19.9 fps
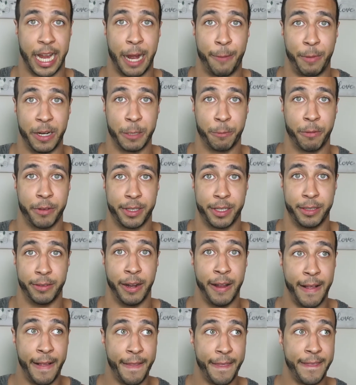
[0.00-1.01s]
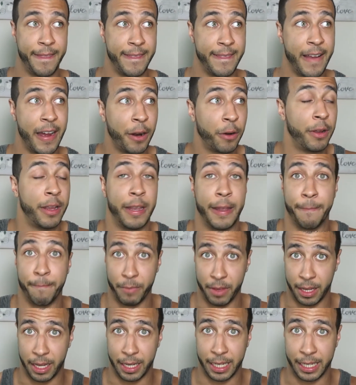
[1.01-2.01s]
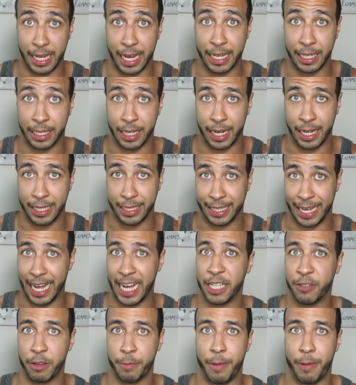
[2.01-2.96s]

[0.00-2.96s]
How am I supposed to not only engage